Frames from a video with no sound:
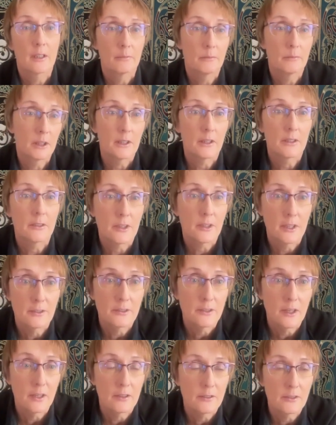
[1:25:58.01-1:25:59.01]
because I
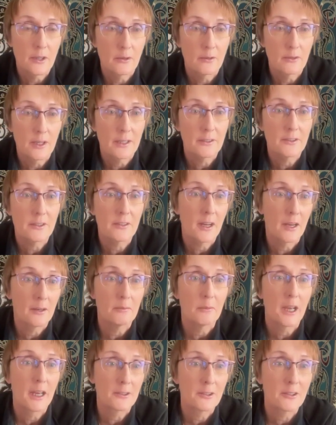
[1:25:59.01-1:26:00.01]
said so. That's not
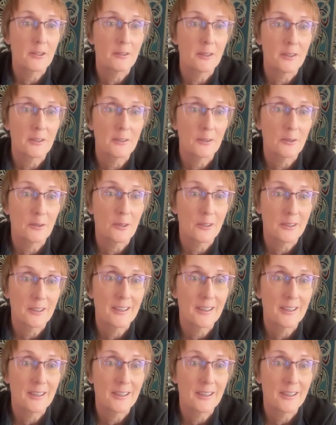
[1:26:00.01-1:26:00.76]
masculine yeah. authority